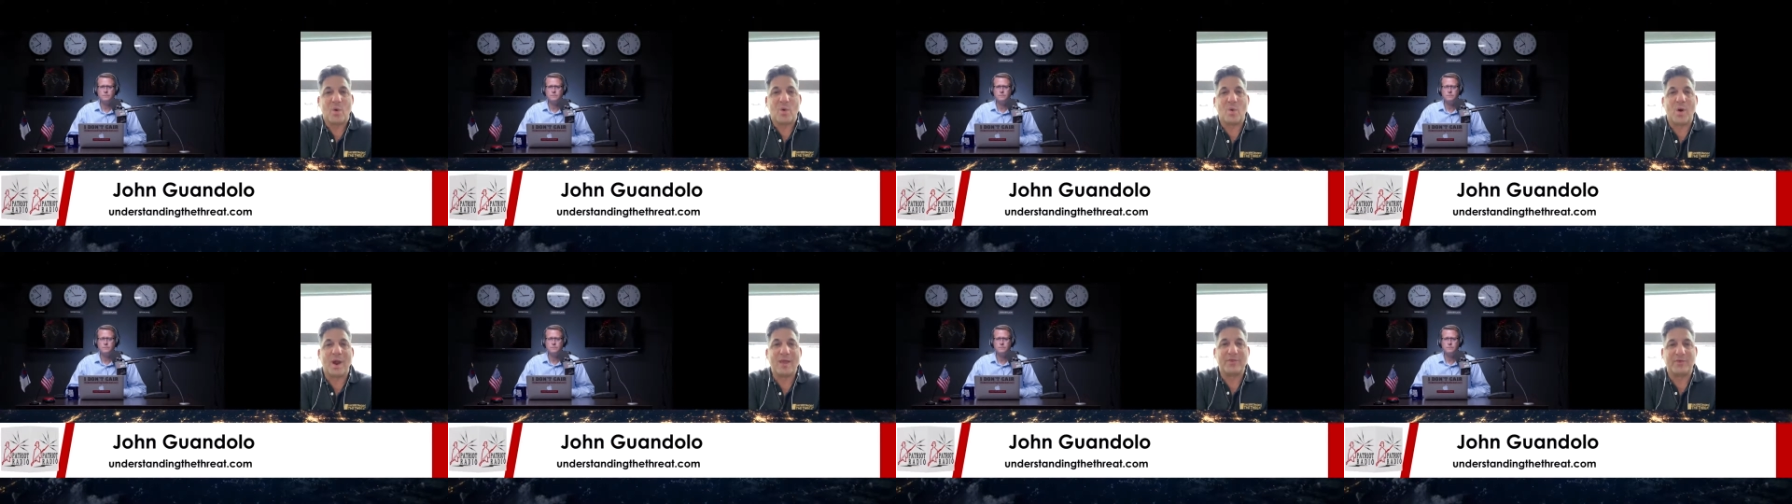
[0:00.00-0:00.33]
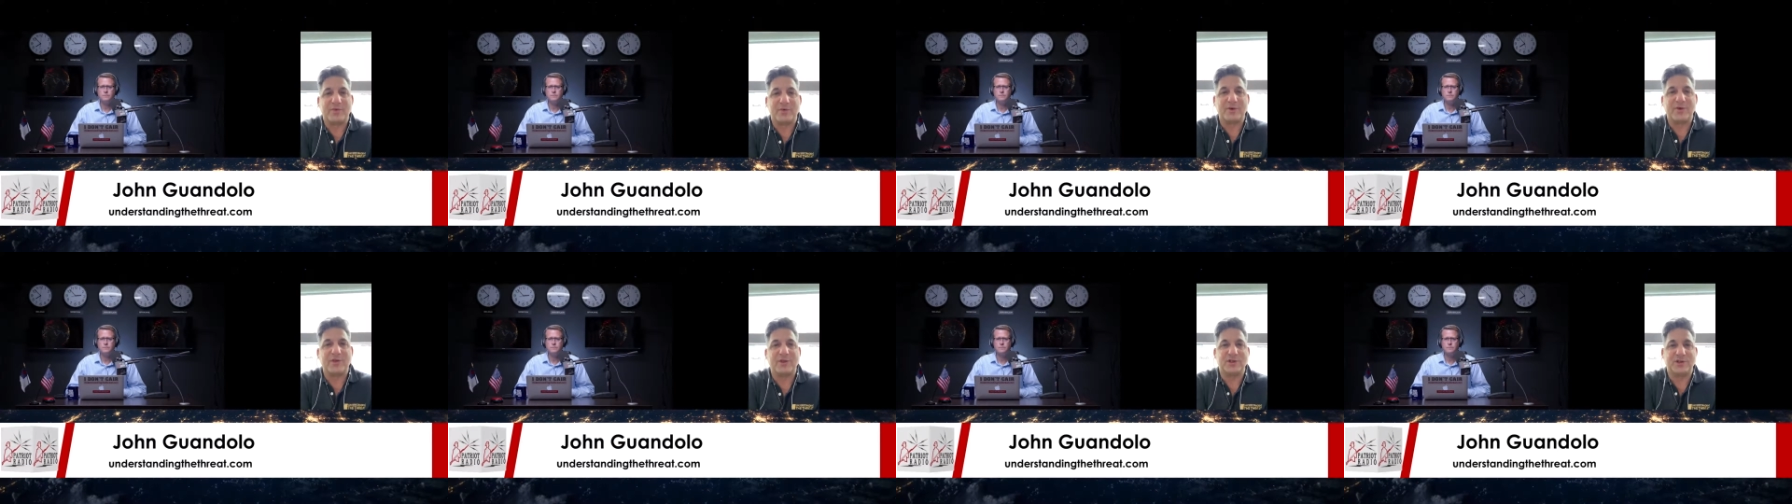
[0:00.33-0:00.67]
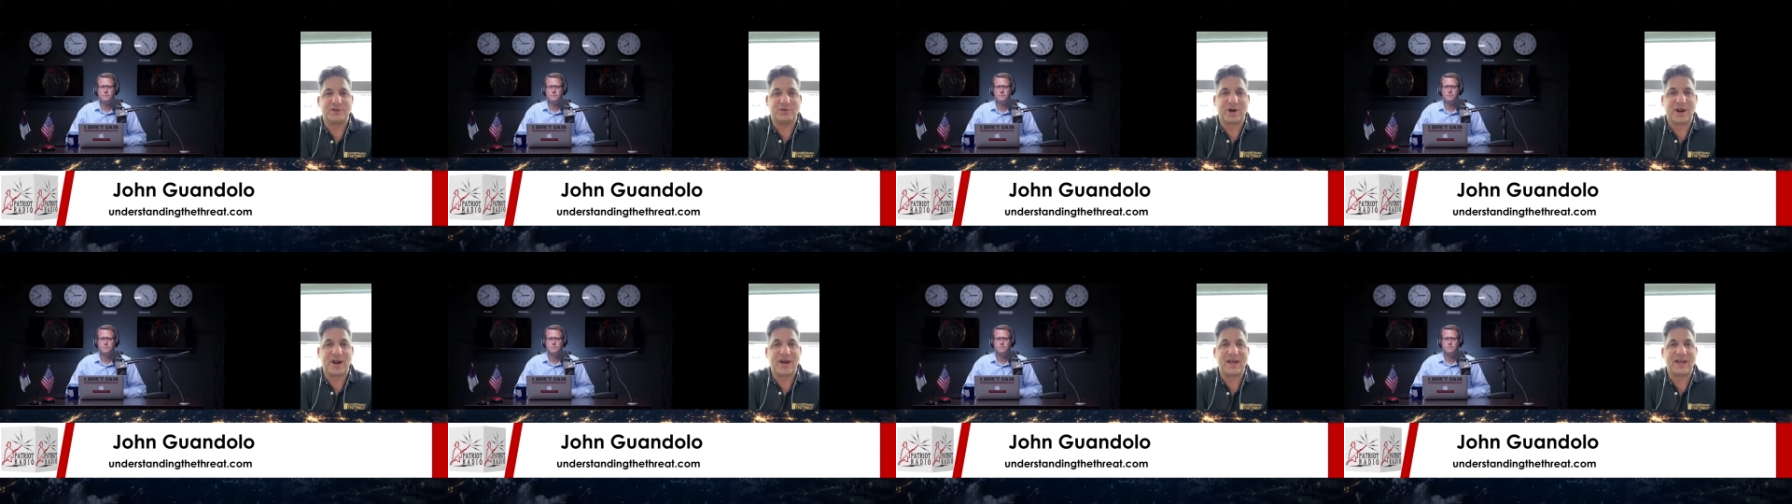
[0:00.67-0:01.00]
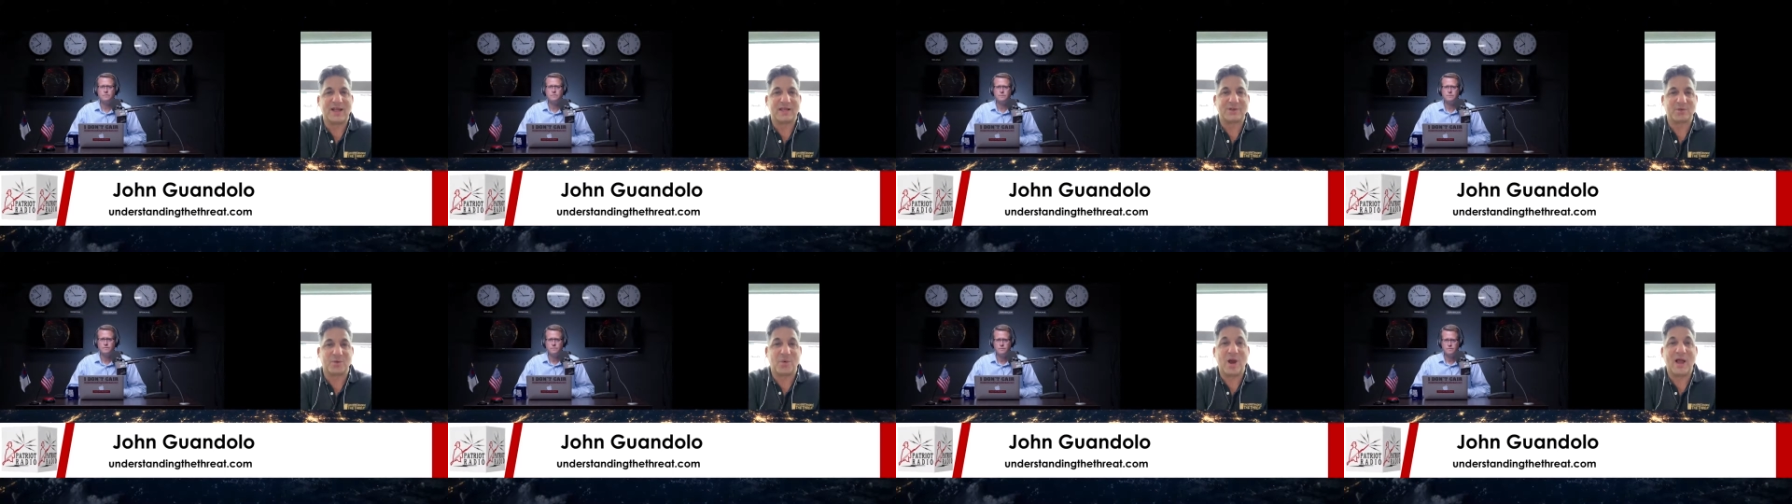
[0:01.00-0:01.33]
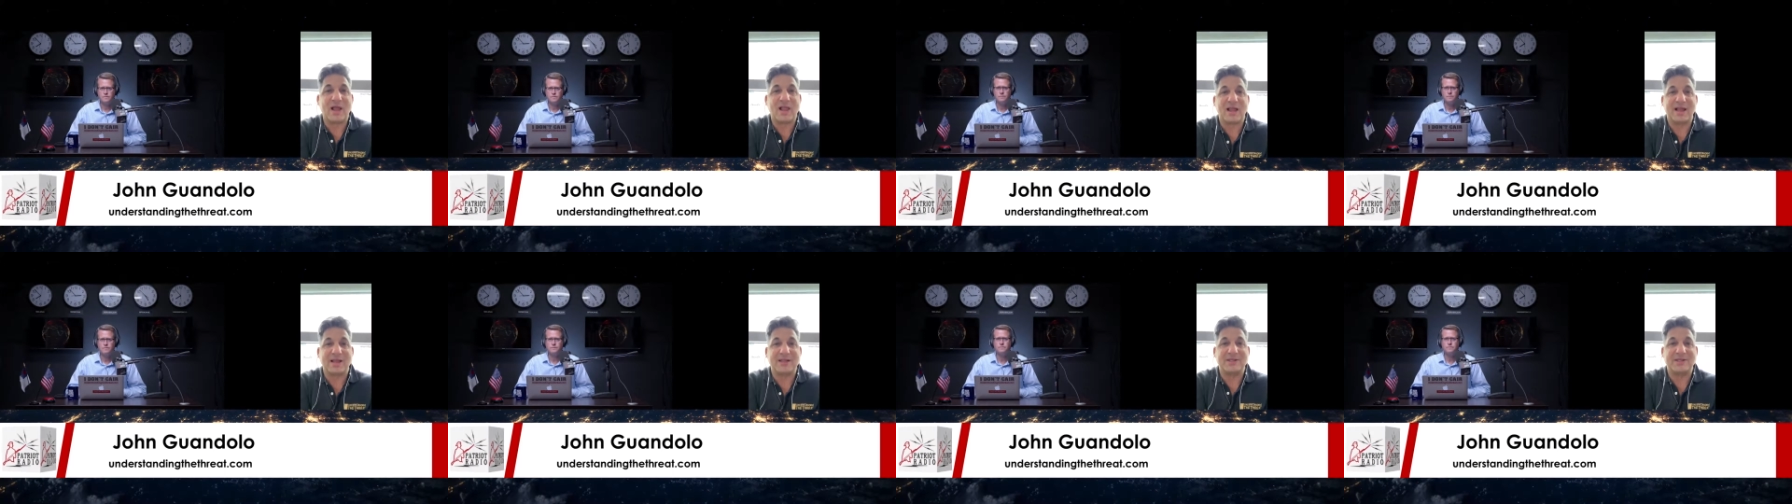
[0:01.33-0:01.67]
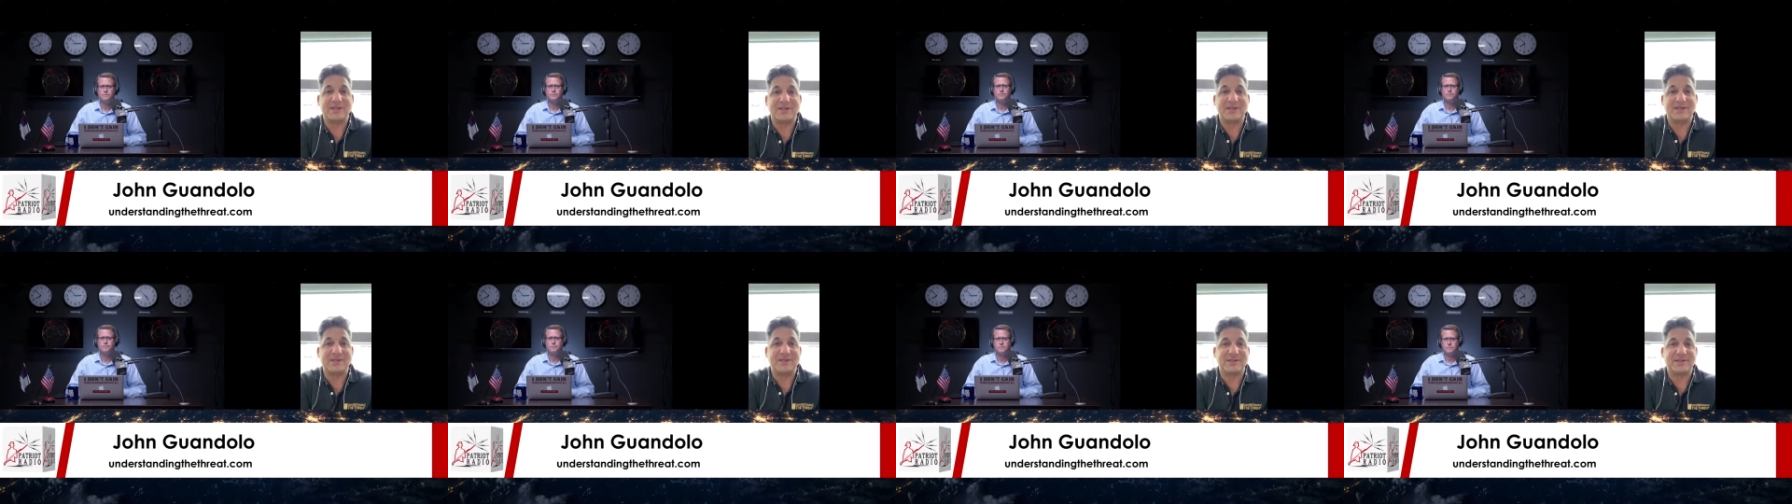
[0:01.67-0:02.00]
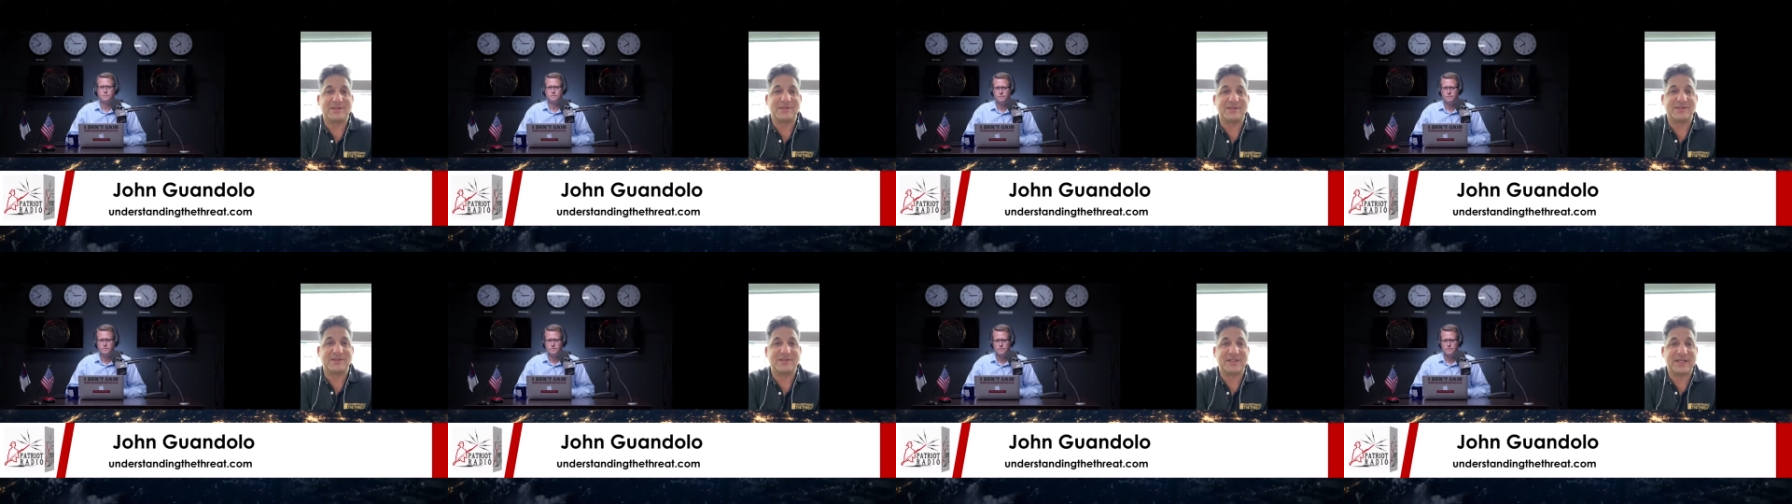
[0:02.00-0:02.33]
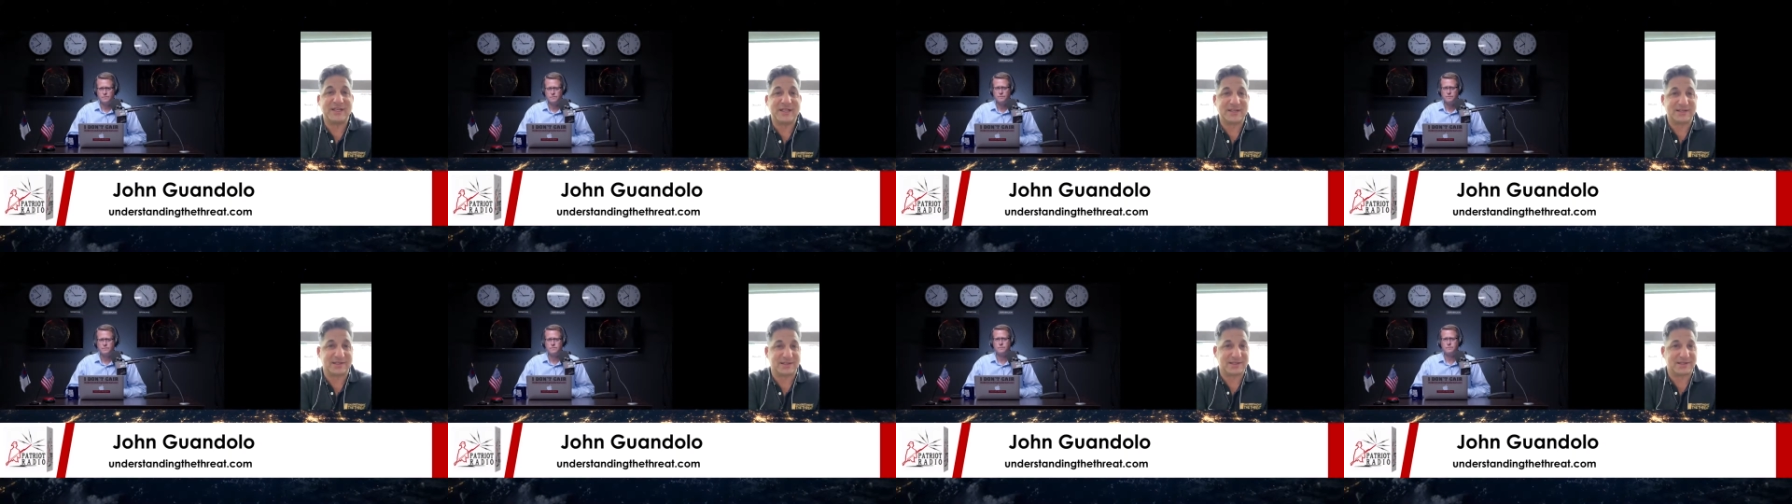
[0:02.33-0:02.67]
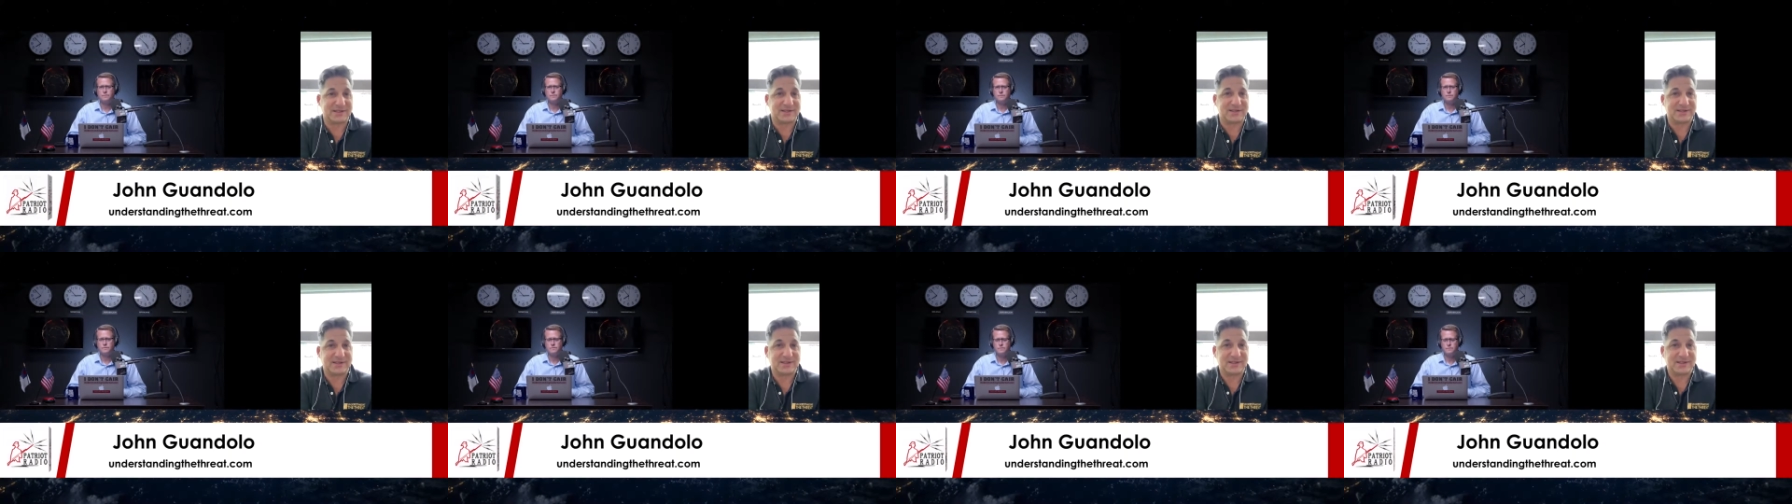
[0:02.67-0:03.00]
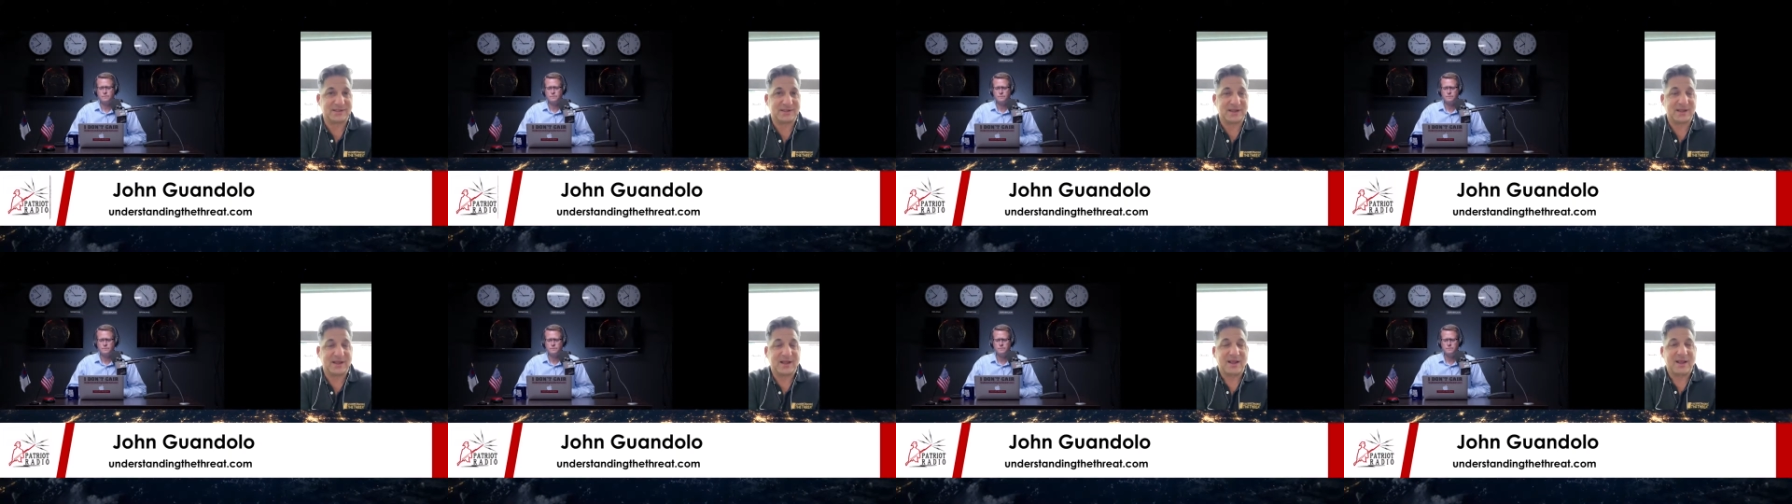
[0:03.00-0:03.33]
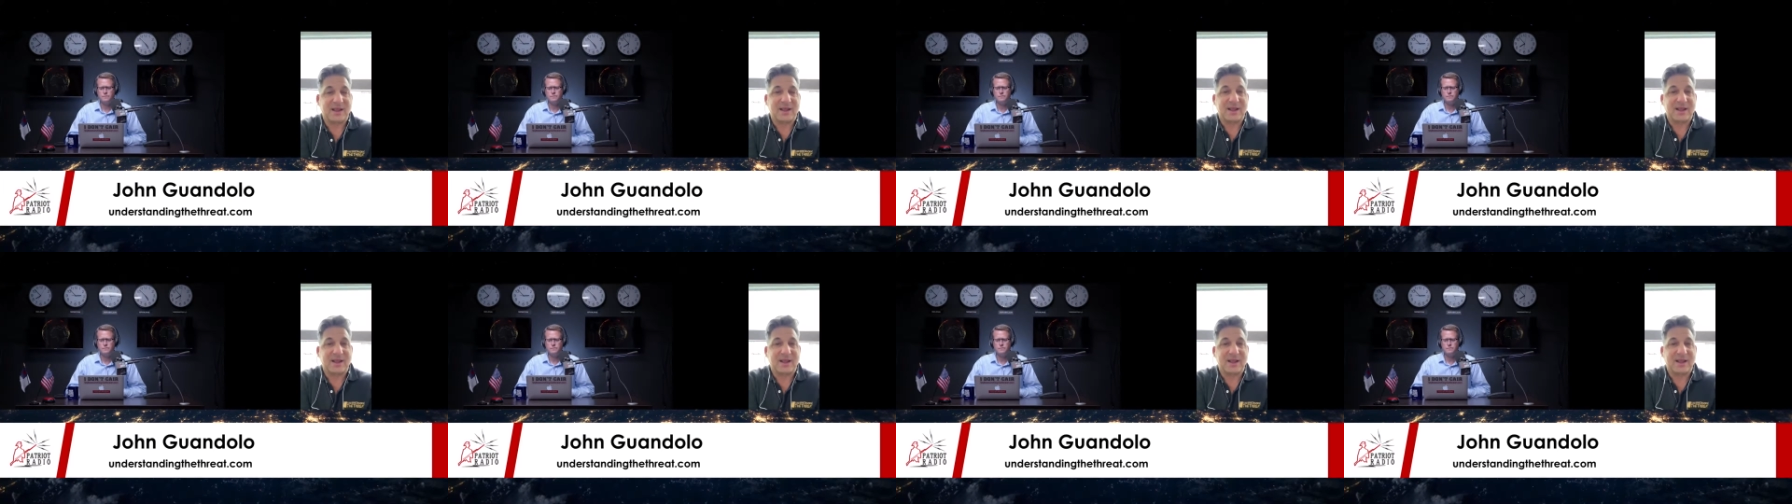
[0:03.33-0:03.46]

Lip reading: went through the training as well as the citizens.